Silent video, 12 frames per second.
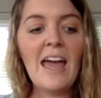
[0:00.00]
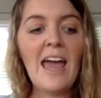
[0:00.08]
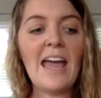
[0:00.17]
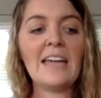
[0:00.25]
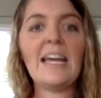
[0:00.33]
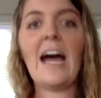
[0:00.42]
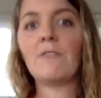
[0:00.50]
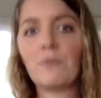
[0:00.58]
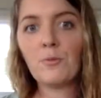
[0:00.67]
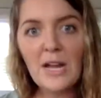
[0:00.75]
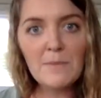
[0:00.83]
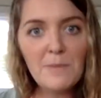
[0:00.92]
and have
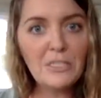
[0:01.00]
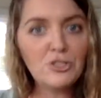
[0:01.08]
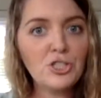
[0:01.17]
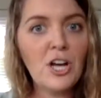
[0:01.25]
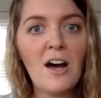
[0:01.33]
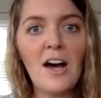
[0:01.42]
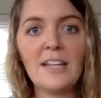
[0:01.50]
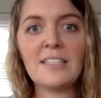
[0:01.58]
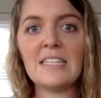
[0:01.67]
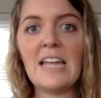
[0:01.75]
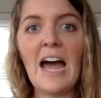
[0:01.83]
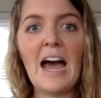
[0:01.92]
rabies shots
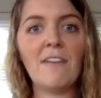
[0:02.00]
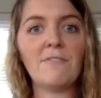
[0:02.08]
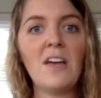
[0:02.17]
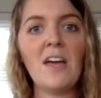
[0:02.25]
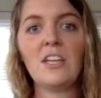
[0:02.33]
and have,